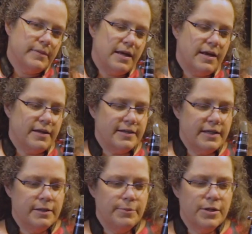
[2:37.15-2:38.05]
And
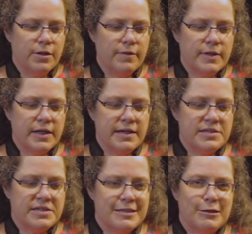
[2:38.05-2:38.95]
in the middle of a
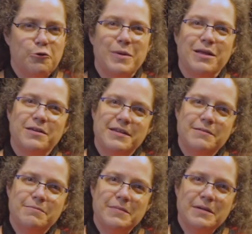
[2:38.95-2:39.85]
nice slow melody,